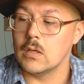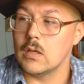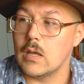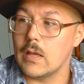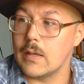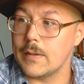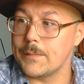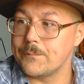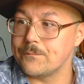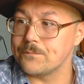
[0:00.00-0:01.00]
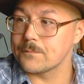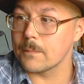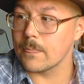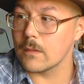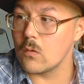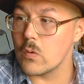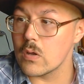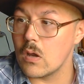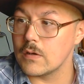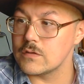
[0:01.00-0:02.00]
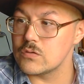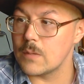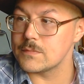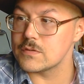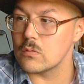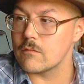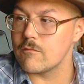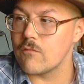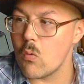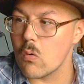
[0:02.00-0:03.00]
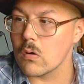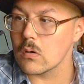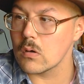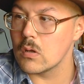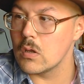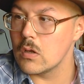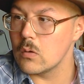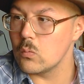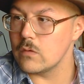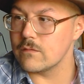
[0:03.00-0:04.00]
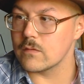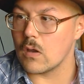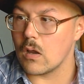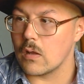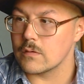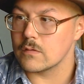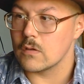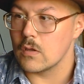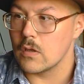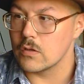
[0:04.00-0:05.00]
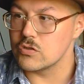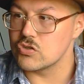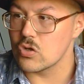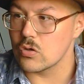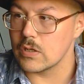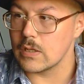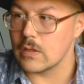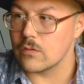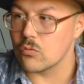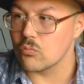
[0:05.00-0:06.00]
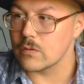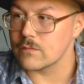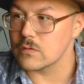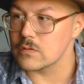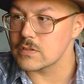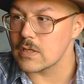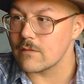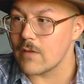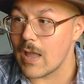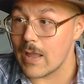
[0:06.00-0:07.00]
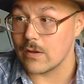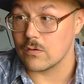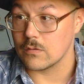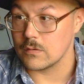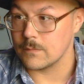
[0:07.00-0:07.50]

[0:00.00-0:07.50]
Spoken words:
Going on into Episode 4, we've got Journey the Rivers of Iron.